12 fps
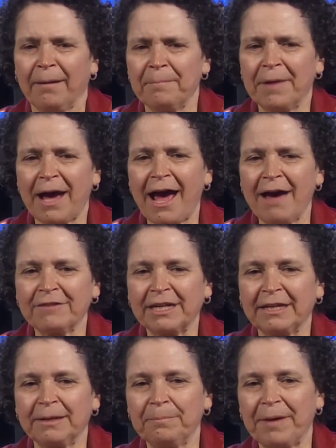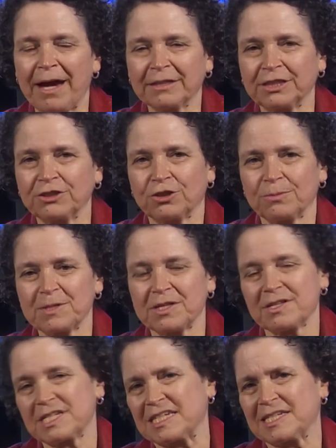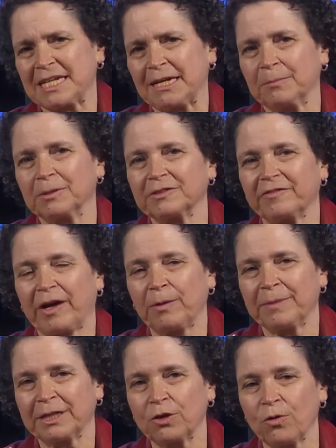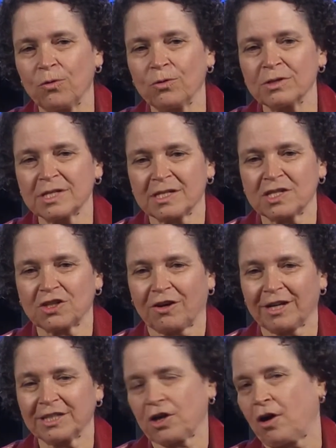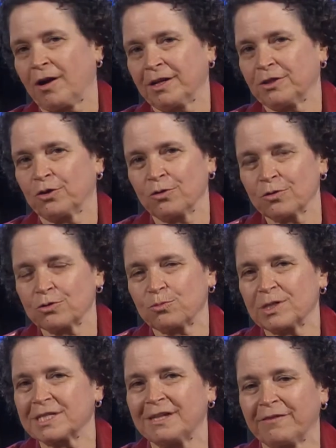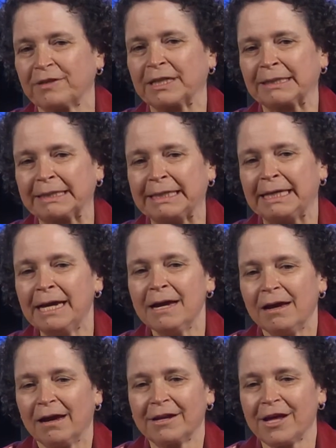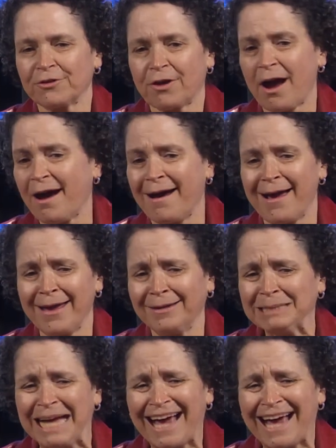Having an impact in terms of the sustainable development goals and starting to audit those was definitely another high.